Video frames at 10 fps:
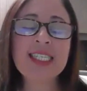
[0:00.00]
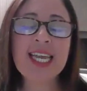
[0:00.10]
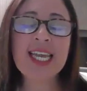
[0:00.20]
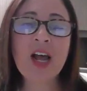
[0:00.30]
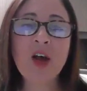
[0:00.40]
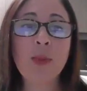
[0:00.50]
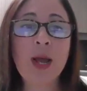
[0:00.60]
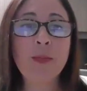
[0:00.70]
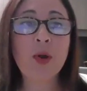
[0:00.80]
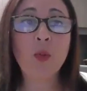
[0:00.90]
laid out
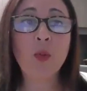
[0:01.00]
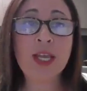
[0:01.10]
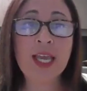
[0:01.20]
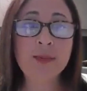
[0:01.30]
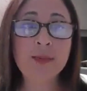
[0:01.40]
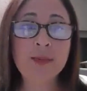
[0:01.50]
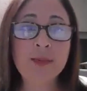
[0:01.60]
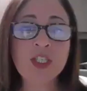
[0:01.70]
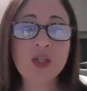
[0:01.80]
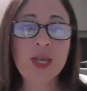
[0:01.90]
by both what Camden
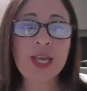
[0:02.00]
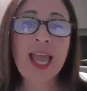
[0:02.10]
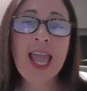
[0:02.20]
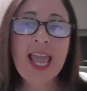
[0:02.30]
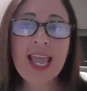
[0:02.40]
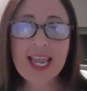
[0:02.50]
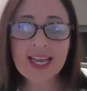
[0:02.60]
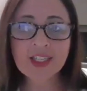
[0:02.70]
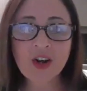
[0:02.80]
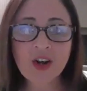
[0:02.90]
was doing
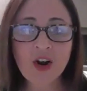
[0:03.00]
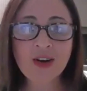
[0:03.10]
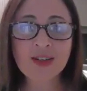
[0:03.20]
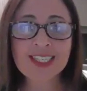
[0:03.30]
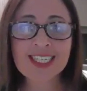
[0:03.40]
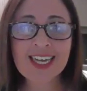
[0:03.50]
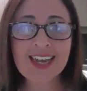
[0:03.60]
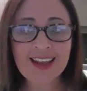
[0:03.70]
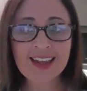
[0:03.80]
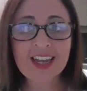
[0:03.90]
and our
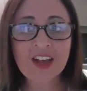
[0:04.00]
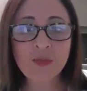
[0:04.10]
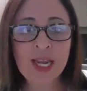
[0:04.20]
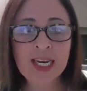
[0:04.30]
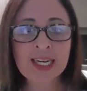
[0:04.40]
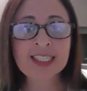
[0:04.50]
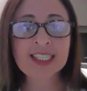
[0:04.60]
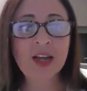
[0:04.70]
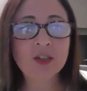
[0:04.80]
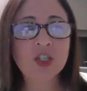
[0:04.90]
TAAEF Maintenance
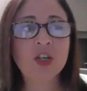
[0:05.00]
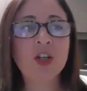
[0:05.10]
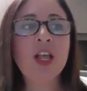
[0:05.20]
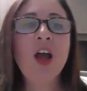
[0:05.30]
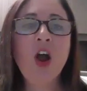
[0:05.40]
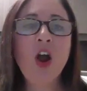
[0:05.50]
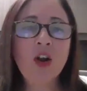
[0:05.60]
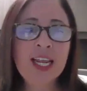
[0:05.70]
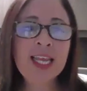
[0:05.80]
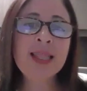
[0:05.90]
Council
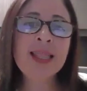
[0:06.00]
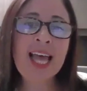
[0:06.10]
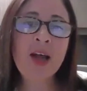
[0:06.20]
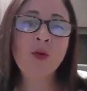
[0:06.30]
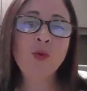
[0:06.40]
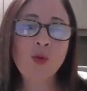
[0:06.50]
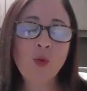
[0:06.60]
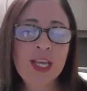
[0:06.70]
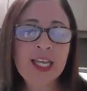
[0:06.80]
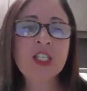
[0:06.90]
are in that
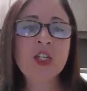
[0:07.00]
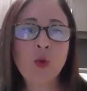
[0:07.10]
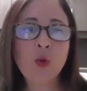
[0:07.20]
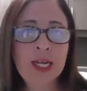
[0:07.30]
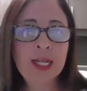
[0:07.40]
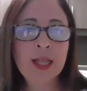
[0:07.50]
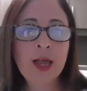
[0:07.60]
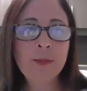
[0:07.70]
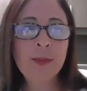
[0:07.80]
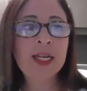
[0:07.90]
week's
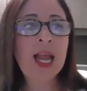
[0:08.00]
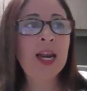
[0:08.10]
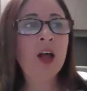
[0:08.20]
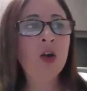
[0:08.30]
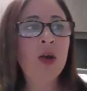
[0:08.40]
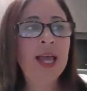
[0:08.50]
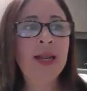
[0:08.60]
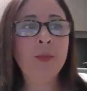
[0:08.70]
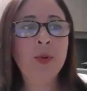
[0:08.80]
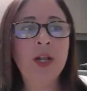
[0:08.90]
curriculum. And I'll go ahead
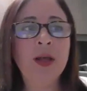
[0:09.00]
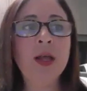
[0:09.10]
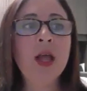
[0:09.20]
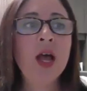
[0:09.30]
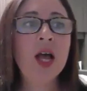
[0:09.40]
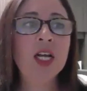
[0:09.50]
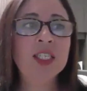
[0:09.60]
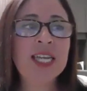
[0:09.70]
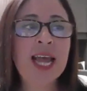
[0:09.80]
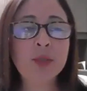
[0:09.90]
and put a
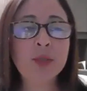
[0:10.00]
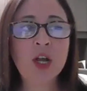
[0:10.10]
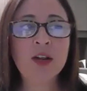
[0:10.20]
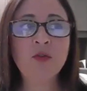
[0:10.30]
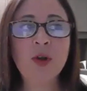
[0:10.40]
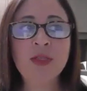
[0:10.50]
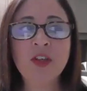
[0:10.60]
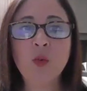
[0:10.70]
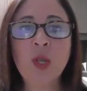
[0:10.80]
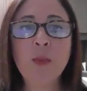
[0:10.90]
snapshot of what
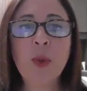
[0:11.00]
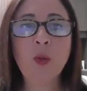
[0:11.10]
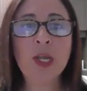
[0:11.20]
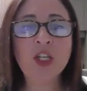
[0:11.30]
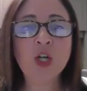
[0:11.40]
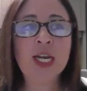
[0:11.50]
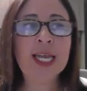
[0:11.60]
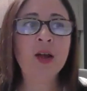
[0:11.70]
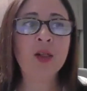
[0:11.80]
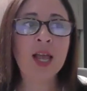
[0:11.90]
the week by week
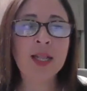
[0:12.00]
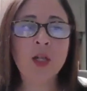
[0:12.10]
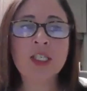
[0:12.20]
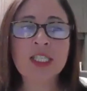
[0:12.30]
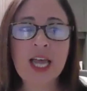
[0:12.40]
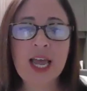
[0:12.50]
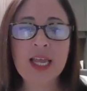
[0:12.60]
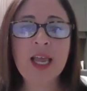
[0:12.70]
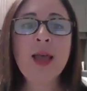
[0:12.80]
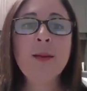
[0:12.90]
training outline looks
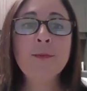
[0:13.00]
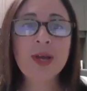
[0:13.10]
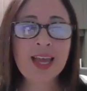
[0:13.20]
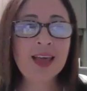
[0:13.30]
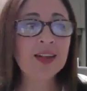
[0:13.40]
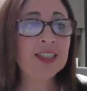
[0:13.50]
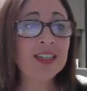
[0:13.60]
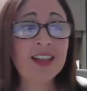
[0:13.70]
like. But yeah, there's a